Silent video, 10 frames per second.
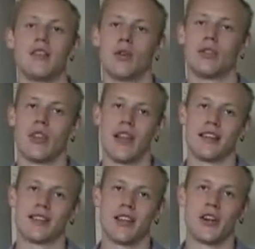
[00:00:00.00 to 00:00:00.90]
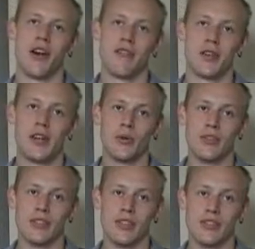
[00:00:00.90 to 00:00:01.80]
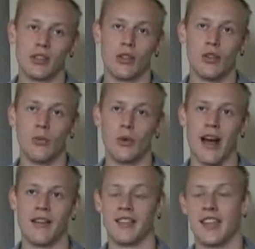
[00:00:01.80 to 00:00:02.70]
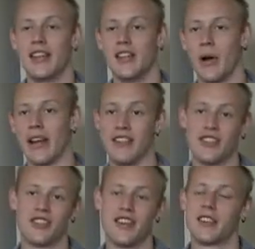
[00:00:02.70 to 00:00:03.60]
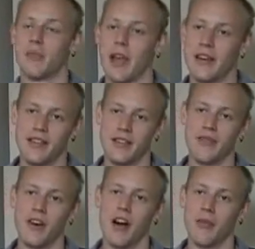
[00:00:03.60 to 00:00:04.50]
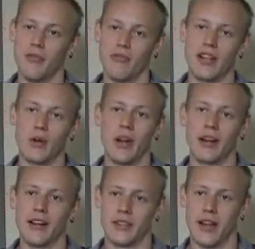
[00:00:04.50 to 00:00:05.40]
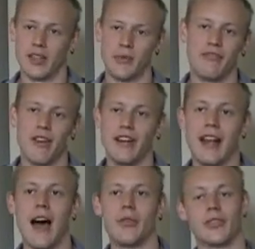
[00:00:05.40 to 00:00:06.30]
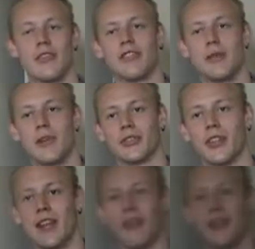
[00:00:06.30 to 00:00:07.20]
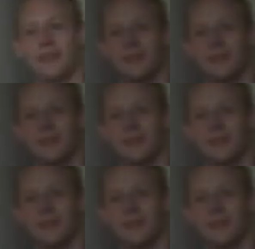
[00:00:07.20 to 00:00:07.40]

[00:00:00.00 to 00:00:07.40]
It's also that at such high frequencies, a call will attenuate and just dissipate into the environment really quickly, so it has to be very loud so the females can hear it.